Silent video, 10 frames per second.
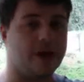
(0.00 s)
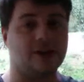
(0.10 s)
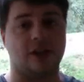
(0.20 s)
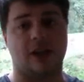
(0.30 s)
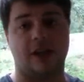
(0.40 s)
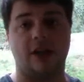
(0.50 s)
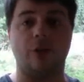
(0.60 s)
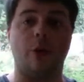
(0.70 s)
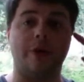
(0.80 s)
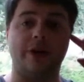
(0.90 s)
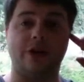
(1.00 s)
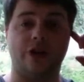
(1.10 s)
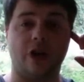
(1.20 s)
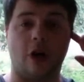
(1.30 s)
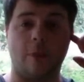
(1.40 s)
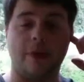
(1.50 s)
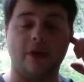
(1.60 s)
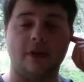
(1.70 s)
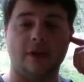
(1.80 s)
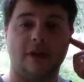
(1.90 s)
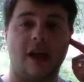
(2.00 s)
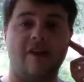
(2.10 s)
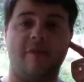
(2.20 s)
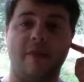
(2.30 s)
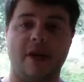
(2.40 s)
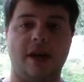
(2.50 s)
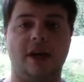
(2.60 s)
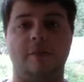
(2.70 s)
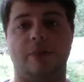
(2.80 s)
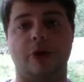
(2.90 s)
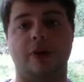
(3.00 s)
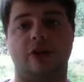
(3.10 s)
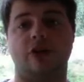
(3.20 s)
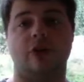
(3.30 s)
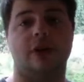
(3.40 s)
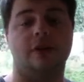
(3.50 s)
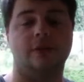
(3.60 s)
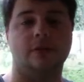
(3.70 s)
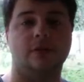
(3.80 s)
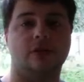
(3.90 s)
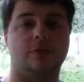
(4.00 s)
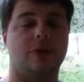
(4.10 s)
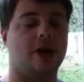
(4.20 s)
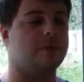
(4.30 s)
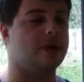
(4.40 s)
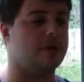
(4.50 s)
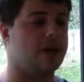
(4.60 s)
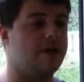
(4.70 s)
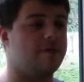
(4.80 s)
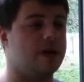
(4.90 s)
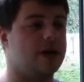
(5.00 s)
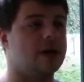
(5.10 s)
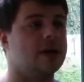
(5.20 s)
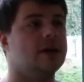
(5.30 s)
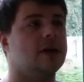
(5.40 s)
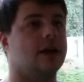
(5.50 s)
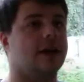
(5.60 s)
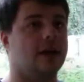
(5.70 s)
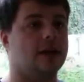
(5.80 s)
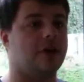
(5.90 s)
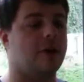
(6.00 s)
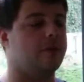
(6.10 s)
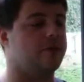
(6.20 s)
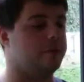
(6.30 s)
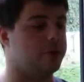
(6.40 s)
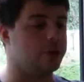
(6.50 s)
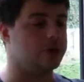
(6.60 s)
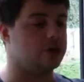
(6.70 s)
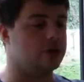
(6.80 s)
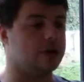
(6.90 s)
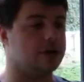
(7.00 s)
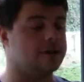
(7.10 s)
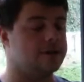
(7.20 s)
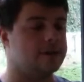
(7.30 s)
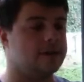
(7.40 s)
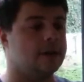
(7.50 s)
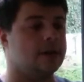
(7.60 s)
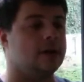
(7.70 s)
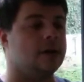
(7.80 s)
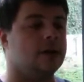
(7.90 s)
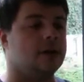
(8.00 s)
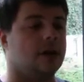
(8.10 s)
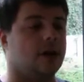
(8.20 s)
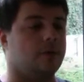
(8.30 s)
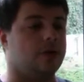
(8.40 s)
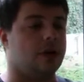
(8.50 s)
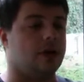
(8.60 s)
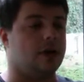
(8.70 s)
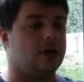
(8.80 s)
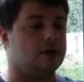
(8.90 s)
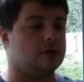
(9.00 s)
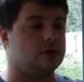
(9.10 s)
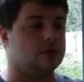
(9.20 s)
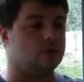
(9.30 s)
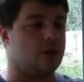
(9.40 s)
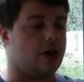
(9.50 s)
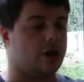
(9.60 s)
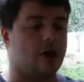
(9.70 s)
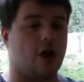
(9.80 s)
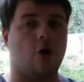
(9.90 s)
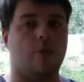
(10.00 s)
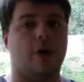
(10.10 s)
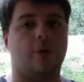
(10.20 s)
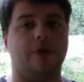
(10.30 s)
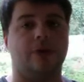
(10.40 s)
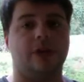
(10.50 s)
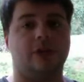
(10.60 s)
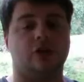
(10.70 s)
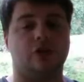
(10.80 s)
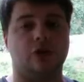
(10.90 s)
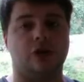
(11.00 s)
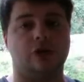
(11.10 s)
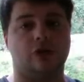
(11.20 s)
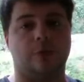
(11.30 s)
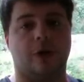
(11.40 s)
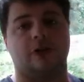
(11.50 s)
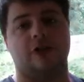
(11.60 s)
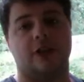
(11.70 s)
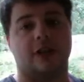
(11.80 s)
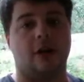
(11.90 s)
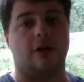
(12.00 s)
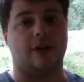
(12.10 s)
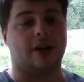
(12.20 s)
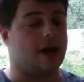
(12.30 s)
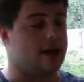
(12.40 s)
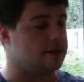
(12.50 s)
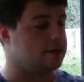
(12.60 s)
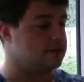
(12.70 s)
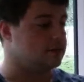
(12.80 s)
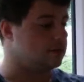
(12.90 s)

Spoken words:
Basically the woman in the shop gave me brewing sugar, gave me a kilogram of brewing sugar. And when I got it home and opened the instructions up on the can,